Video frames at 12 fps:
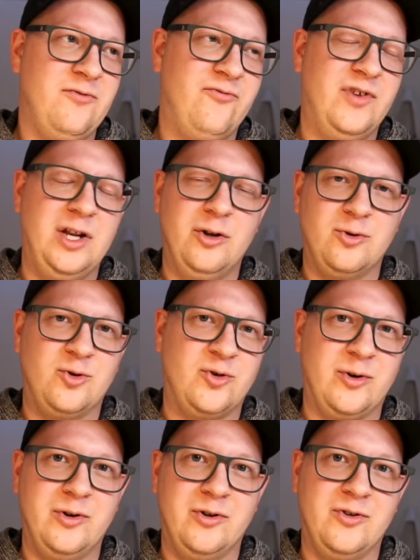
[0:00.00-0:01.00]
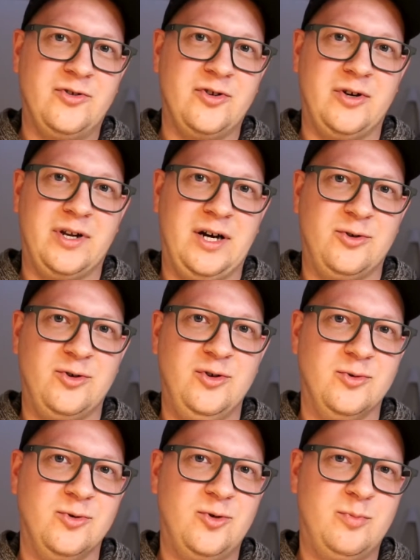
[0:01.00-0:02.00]
video tutorials on how to
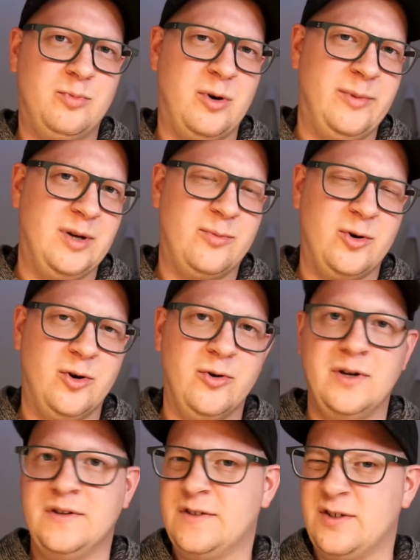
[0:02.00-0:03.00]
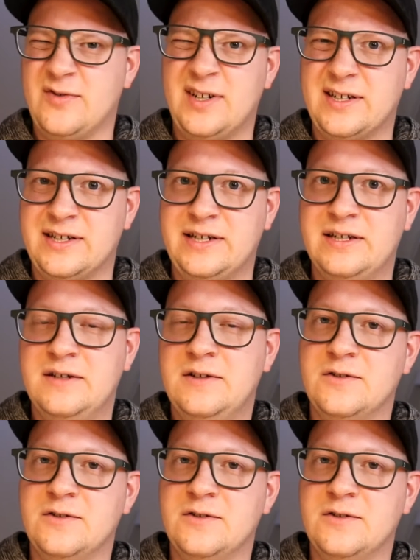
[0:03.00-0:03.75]
use Premiere Pro and stuff like that.